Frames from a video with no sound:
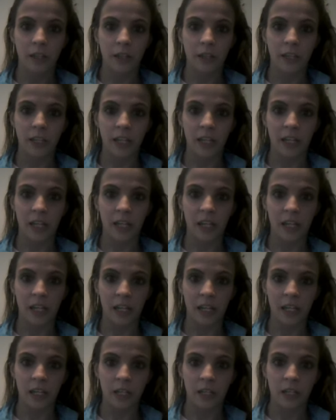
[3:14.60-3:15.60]

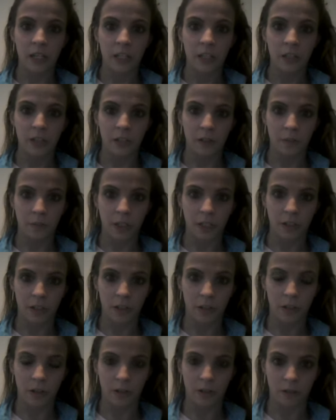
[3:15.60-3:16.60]
they took me
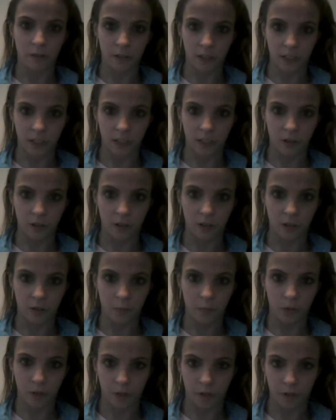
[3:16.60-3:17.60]
to a residential
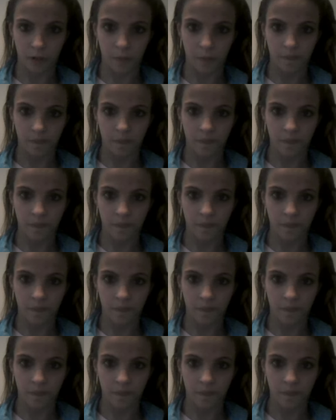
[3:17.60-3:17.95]
program.